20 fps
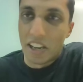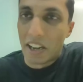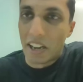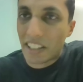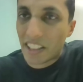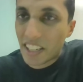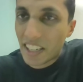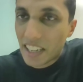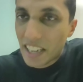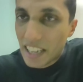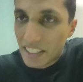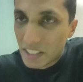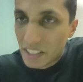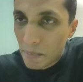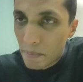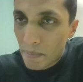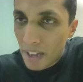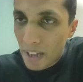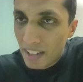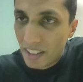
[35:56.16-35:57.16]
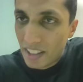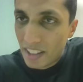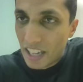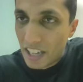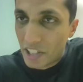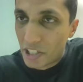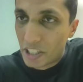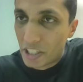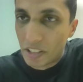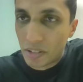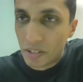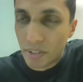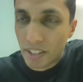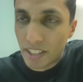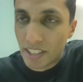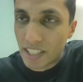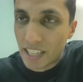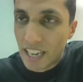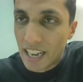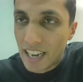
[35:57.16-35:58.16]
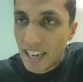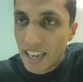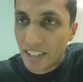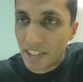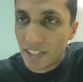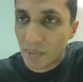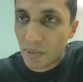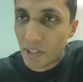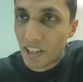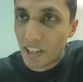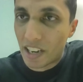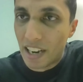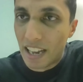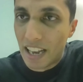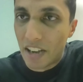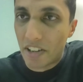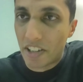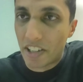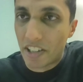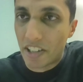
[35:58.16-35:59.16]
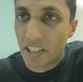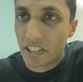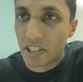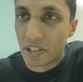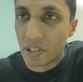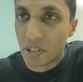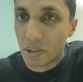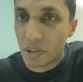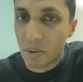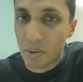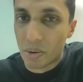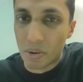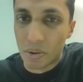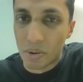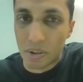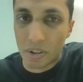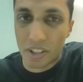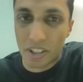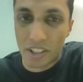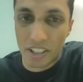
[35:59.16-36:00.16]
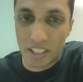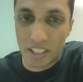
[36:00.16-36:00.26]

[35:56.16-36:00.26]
I think Samantha actually raised her hand, so I'm going to allow her to talk.